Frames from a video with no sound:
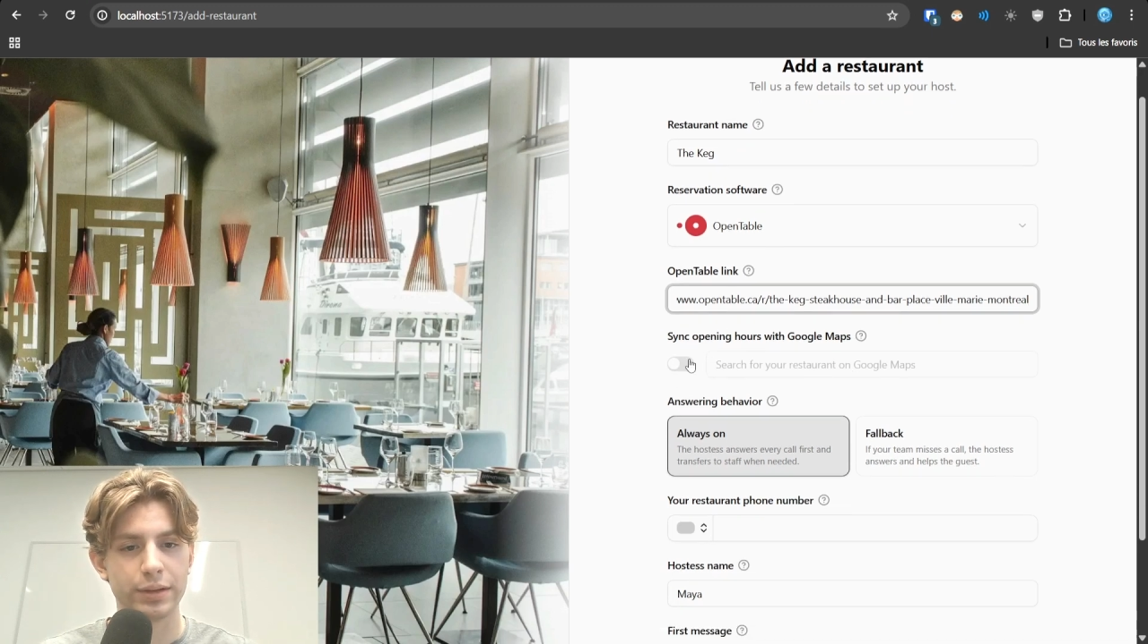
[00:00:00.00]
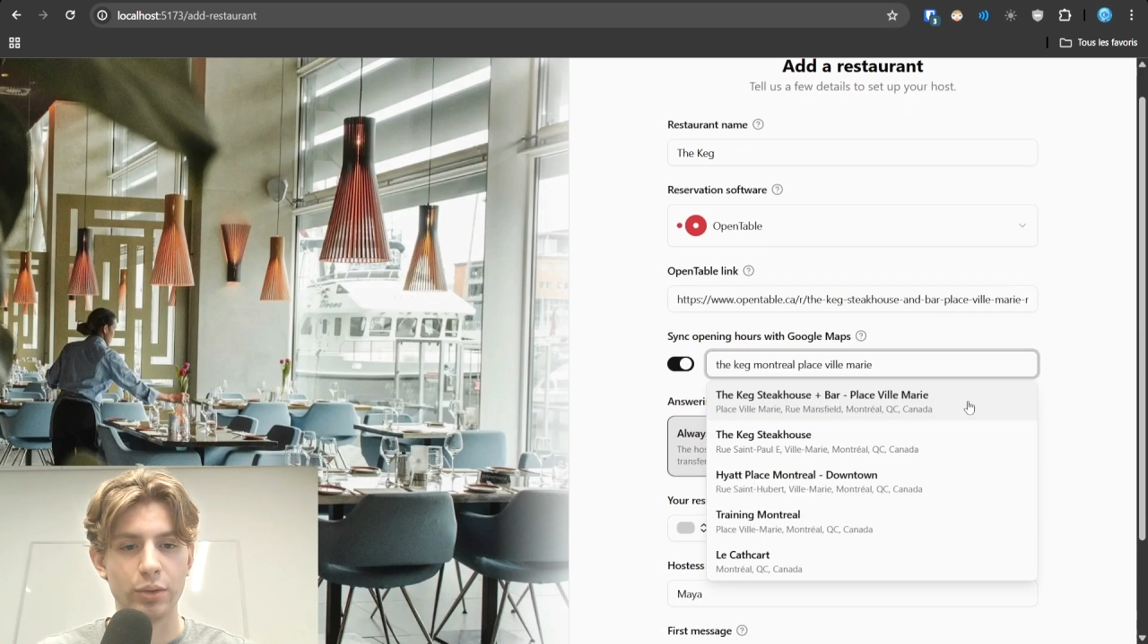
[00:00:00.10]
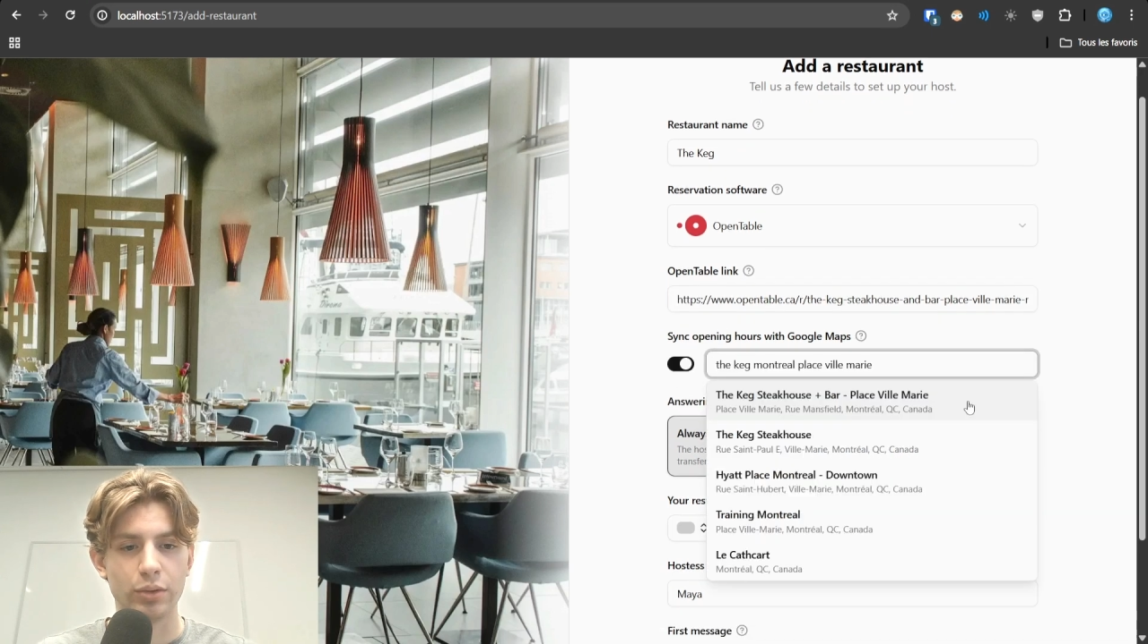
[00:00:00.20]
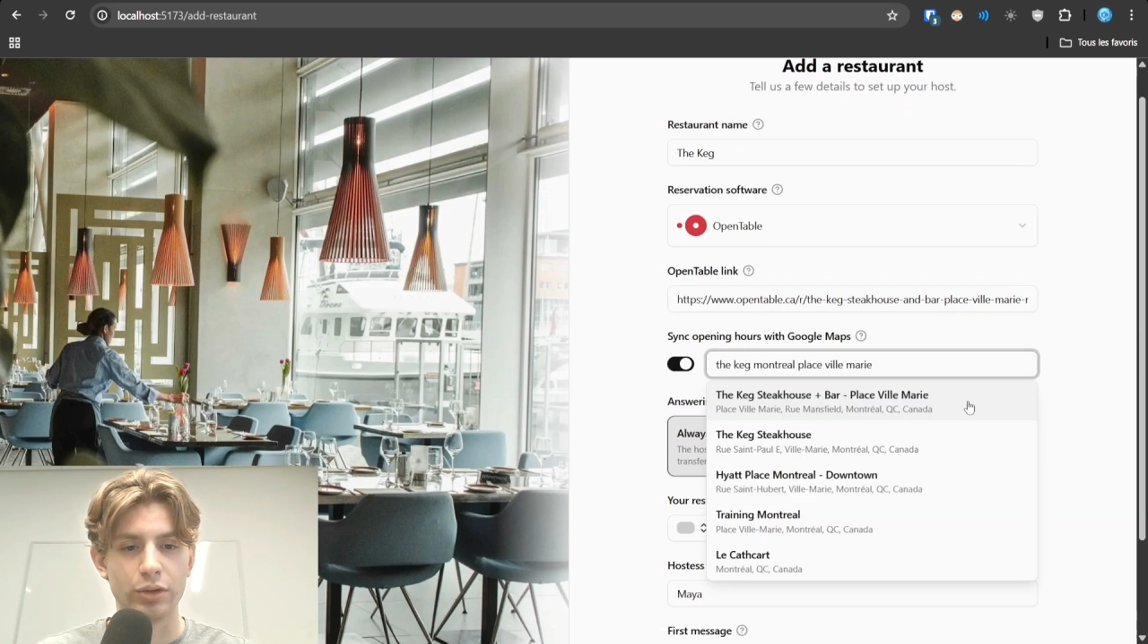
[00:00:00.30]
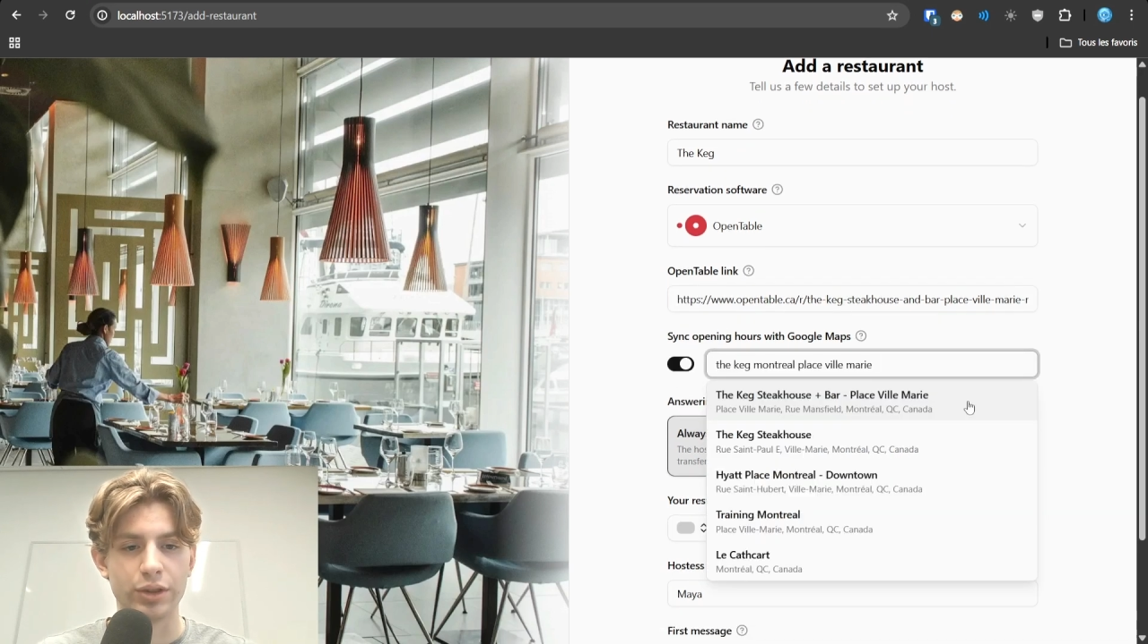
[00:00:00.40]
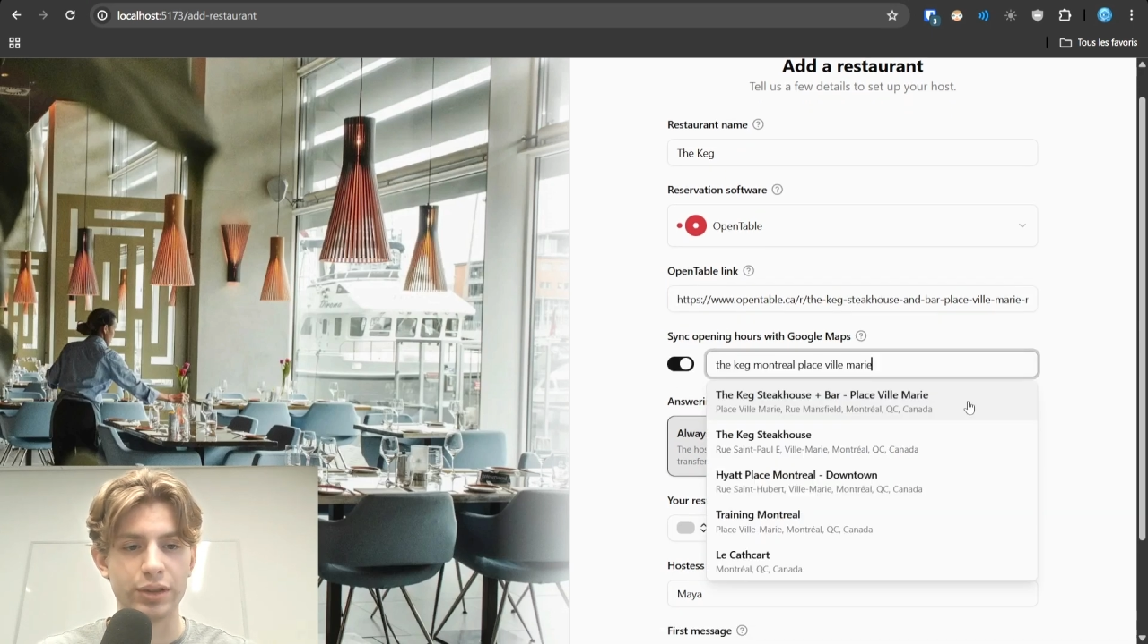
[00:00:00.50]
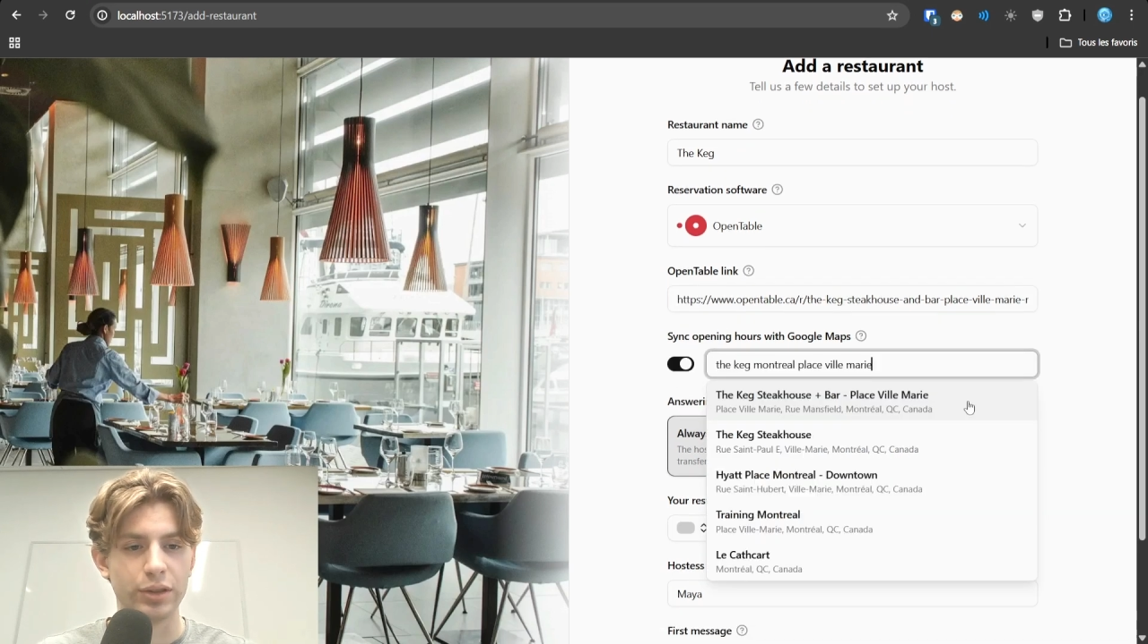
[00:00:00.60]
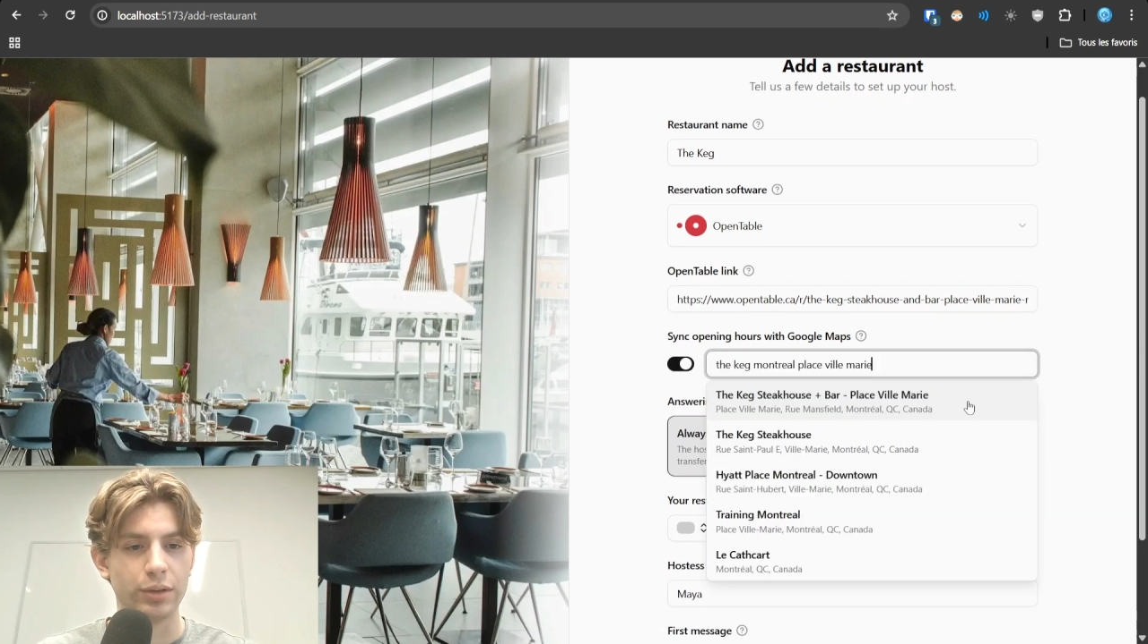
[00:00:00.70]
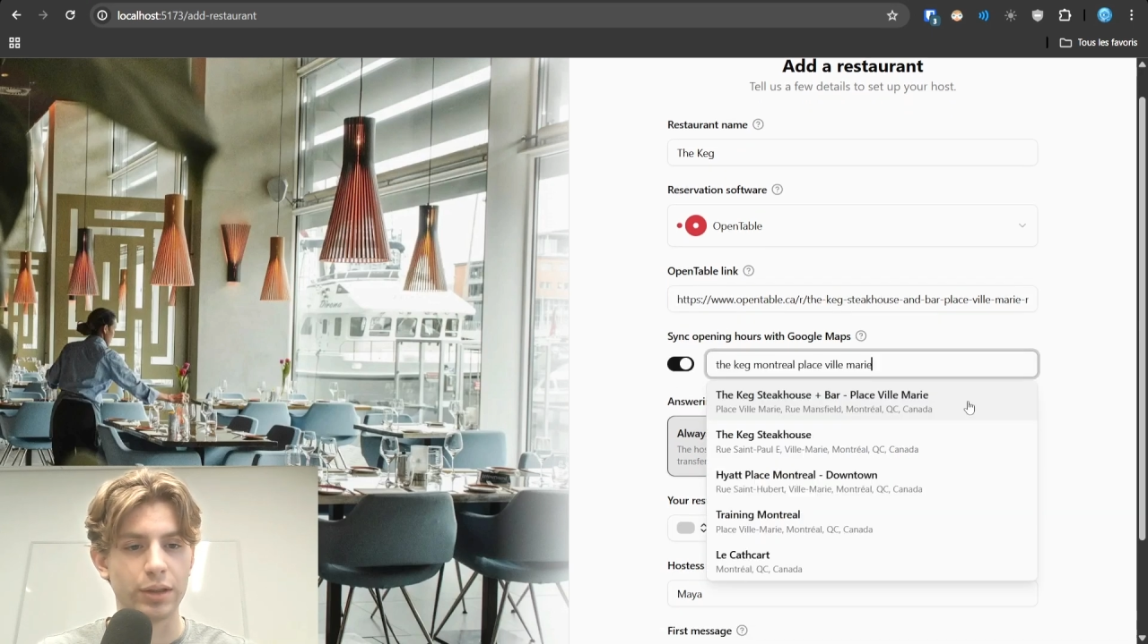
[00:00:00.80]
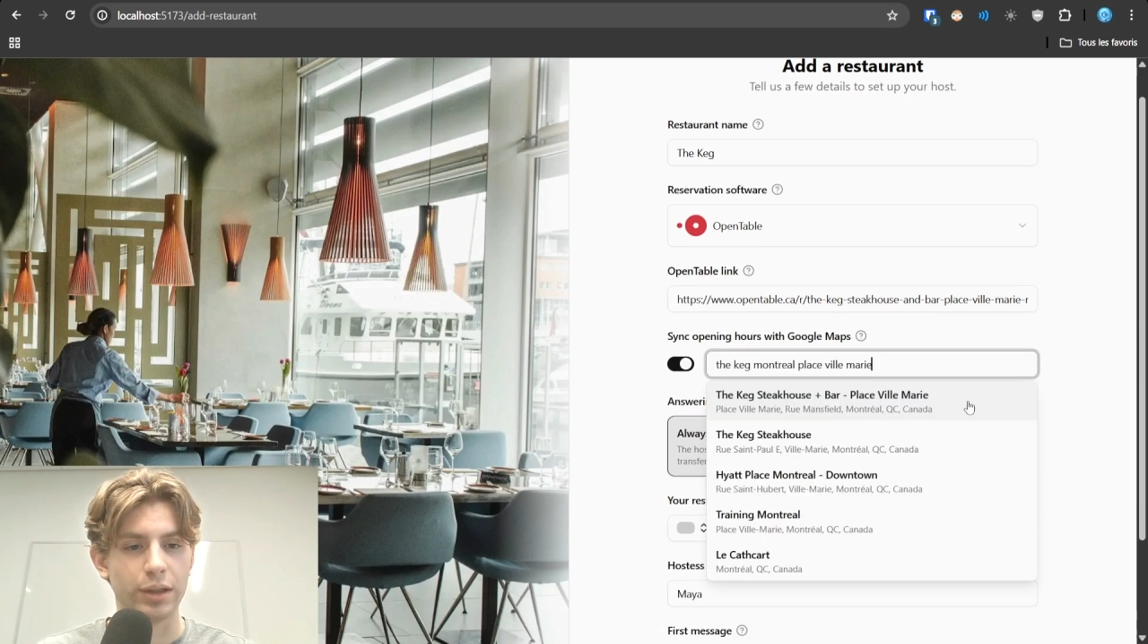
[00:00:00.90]
You just need
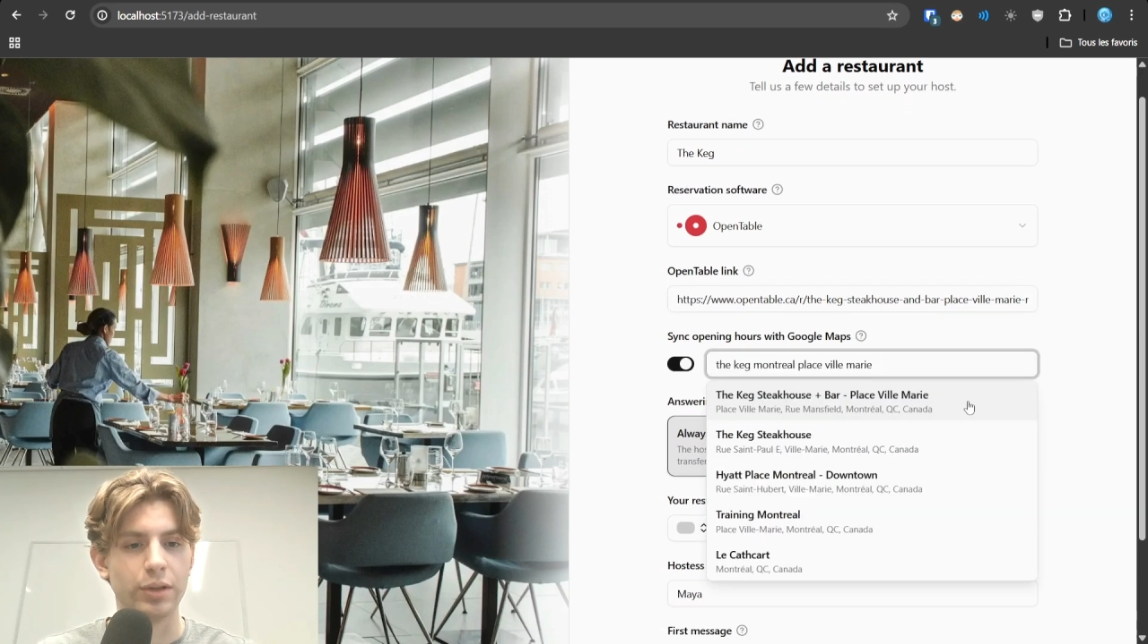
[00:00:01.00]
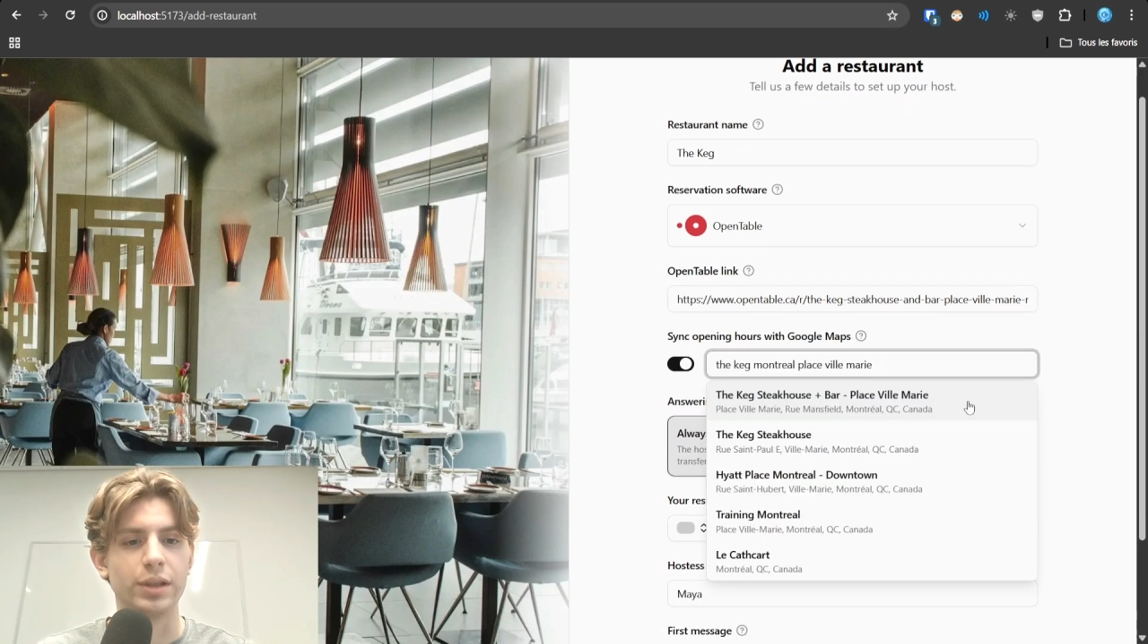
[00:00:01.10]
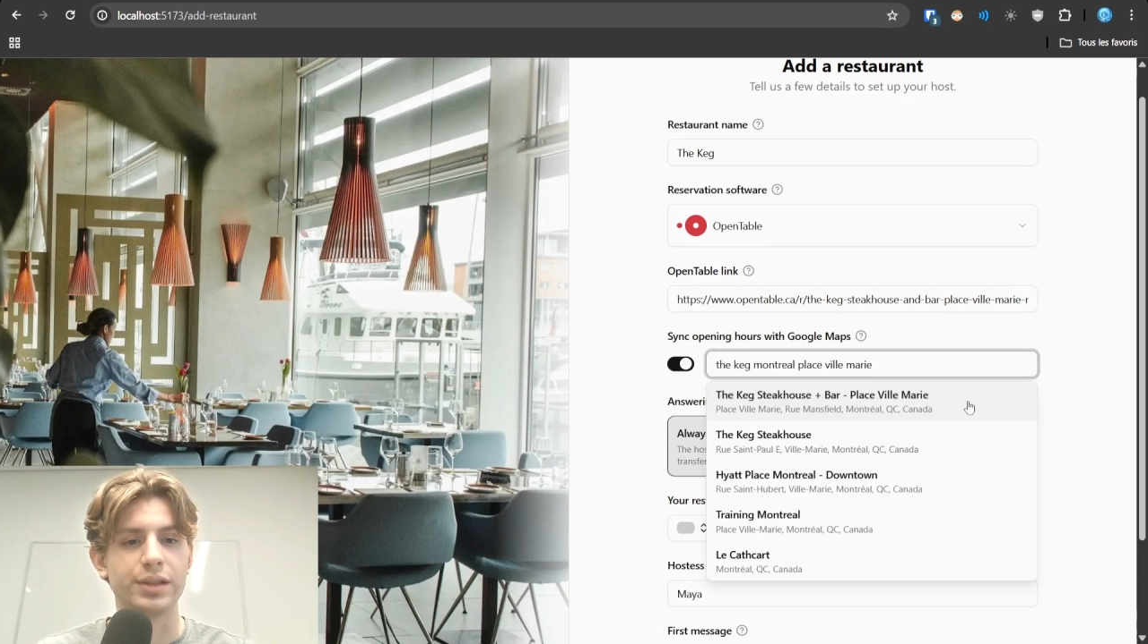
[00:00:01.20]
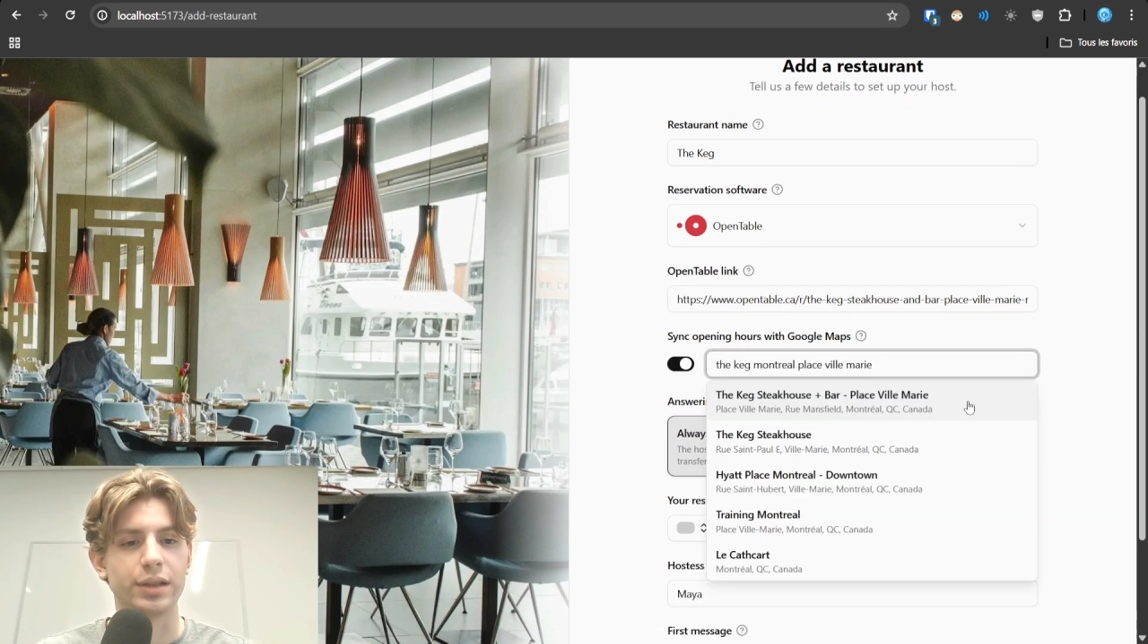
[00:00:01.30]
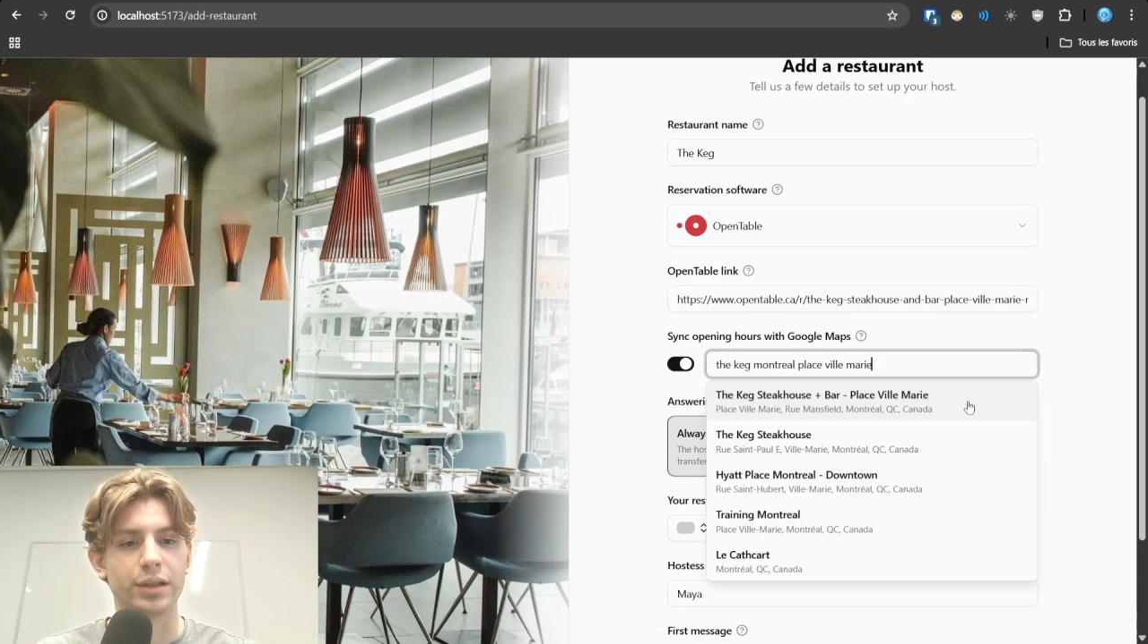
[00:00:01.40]
to click the listing